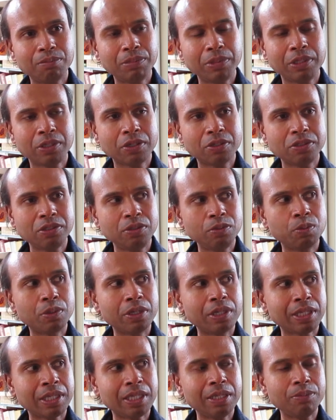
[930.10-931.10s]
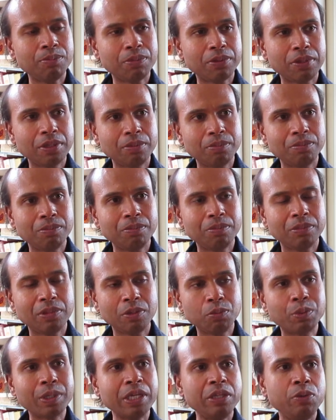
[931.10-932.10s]
because you want to keep them
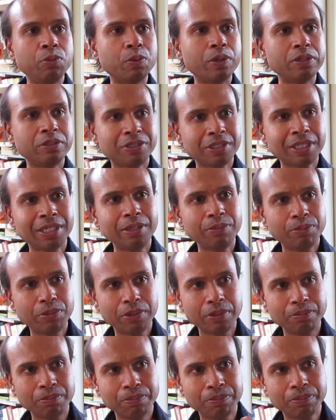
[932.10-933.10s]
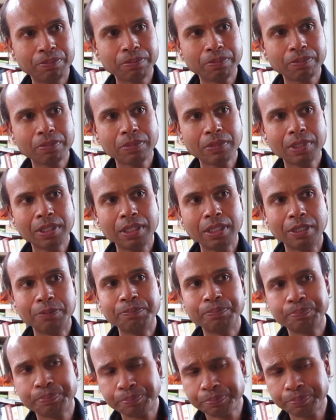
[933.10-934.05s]
the way you want to keep them yeah